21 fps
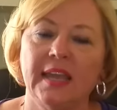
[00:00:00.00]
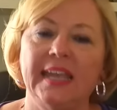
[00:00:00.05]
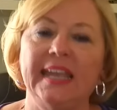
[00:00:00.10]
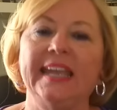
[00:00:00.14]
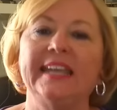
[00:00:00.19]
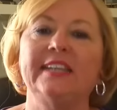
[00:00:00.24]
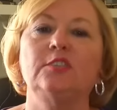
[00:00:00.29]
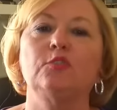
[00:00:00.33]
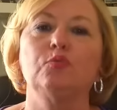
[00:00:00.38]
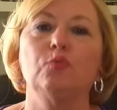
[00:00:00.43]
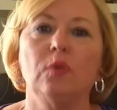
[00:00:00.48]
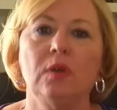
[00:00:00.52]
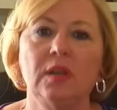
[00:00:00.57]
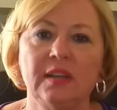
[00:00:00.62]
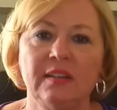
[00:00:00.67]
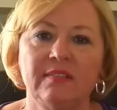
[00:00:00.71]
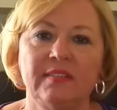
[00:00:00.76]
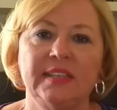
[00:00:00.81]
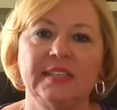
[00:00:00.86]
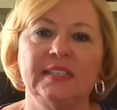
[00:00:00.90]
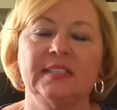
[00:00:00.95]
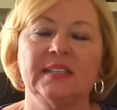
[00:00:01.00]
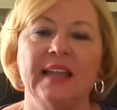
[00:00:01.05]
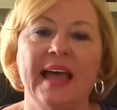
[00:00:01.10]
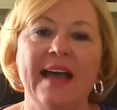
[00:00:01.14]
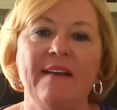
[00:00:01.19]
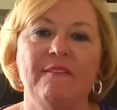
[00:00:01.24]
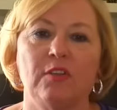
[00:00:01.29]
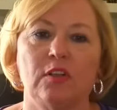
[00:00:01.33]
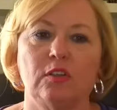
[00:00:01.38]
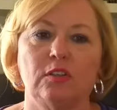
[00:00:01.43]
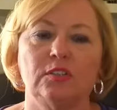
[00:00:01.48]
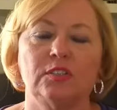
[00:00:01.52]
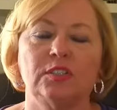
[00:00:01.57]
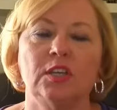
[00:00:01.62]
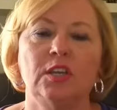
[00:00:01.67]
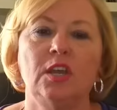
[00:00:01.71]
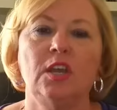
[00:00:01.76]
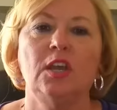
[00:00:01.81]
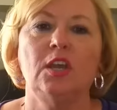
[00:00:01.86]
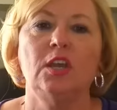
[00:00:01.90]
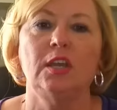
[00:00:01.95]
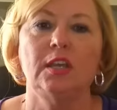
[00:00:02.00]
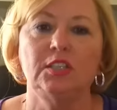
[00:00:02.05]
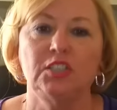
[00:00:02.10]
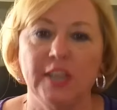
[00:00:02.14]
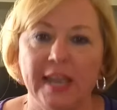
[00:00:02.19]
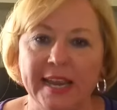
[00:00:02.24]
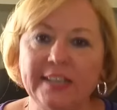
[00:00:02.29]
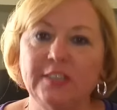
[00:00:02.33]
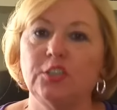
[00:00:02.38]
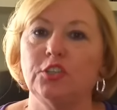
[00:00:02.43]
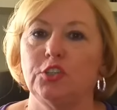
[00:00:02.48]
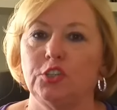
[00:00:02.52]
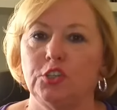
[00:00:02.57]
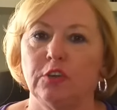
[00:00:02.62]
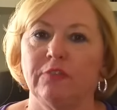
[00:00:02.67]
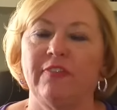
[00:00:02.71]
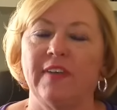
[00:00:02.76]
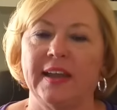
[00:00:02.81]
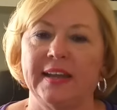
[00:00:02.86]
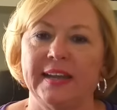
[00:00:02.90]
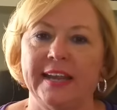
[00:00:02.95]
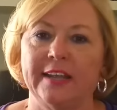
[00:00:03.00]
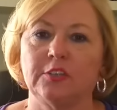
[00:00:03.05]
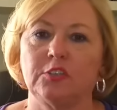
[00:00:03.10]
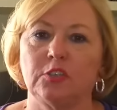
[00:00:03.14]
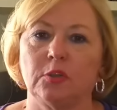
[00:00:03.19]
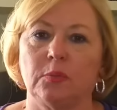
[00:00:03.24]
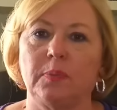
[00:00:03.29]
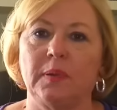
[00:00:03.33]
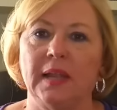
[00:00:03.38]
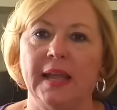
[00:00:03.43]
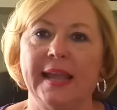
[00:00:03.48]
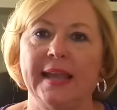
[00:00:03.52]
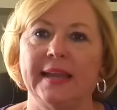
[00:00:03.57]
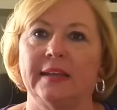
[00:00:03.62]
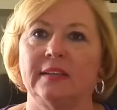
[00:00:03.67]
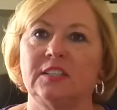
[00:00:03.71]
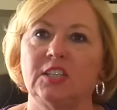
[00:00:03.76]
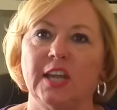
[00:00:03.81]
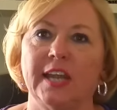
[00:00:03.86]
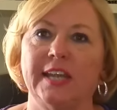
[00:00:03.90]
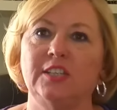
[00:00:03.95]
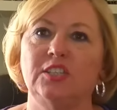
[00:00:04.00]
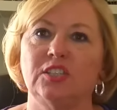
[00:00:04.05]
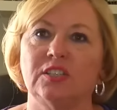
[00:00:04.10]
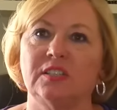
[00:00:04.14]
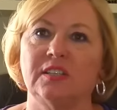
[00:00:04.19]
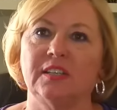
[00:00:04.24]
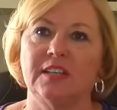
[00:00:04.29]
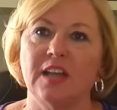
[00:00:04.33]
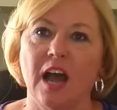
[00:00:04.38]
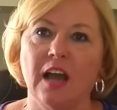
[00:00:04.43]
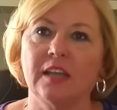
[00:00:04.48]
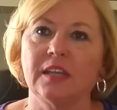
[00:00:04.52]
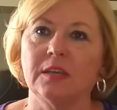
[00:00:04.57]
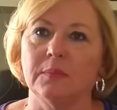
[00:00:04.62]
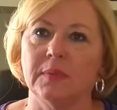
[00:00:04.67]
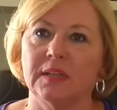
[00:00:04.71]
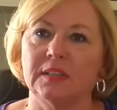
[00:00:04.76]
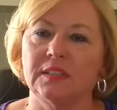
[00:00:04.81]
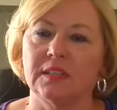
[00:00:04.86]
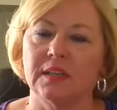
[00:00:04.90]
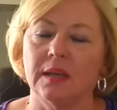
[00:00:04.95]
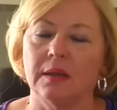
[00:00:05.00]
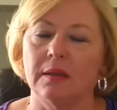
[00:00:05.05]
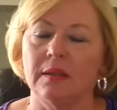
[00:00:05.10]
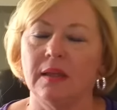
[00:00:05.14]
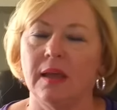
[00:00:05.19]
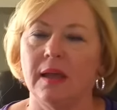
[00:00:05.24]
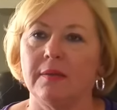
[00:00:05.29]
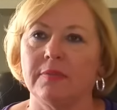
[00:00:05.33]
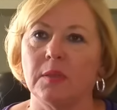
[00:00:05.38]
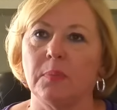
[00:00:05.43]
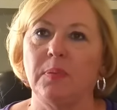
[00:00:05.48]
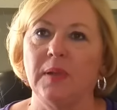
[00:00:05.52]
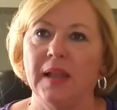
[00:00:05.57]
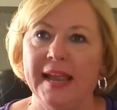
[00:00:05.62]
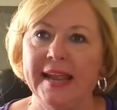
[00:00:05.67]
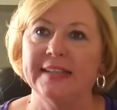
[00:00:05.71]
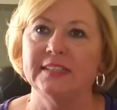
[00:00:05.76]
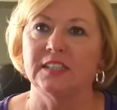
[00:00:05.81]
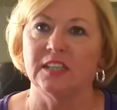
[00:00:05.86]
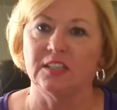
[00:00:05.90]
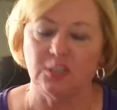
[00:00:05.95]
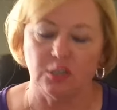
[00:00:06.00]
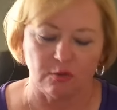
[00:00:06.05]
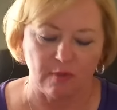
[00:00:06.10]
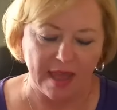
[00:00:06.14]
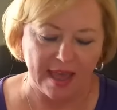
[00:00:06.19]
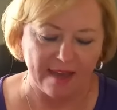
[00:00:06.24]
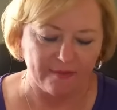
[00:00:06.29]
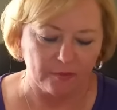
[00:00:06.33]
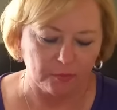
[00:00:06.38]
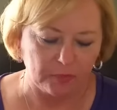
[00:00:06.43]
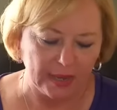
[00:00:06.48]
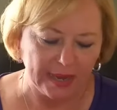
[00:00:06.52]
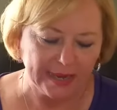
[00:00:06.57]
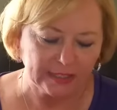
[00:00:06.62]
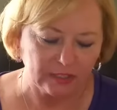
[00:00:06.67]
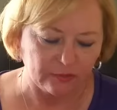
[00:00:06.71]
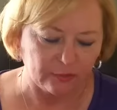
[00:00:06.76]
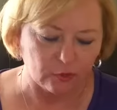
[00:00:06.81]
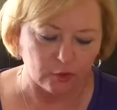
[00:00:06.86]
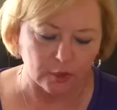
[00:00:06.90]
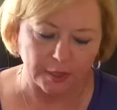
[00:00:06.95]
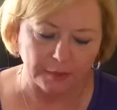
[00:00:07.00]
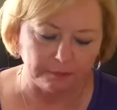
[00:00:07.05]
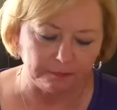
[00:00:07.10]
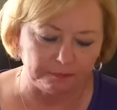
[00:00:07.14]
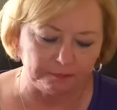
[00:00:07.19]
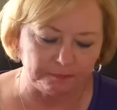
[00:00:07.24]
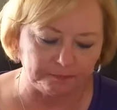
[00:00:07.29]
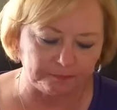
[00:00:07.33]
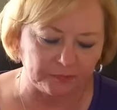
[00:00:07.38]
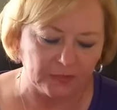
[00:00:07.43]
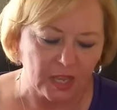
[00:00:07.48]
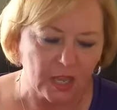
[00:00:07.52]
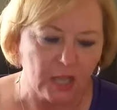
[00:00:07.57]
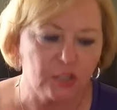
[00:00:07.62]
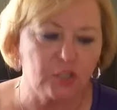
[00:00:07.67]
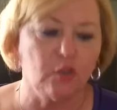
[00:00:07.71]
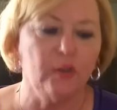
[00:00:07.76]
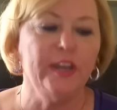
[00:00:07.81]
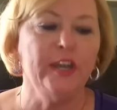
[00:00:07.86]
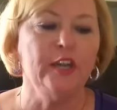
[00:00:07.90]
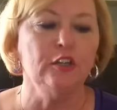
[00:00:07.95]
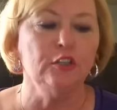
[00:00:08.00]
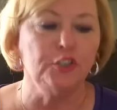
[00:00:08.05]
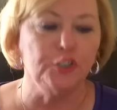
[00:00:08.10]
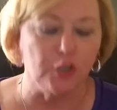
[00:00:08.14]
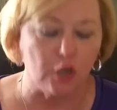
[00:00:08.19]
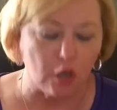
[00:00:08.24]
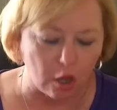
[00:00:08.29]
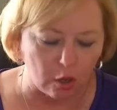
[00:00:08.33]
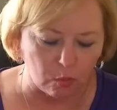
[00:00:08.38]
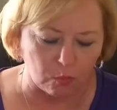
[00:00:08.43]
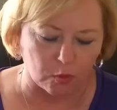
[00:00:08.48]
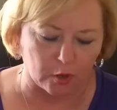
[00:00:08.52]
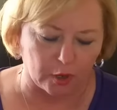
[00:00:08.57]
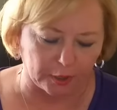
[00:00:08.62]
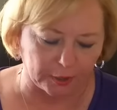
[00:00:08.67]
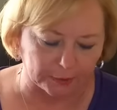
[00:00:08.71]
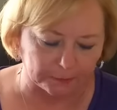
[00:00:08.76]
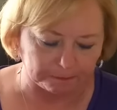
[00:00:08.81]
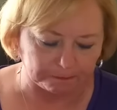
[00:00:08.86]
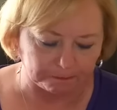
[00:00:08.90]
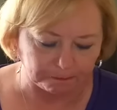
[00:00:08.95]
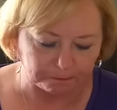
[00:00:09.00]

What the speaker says: Each one of these levels changes your financial plan, changes the documents, the plans that you have in place for it. So here's your homework.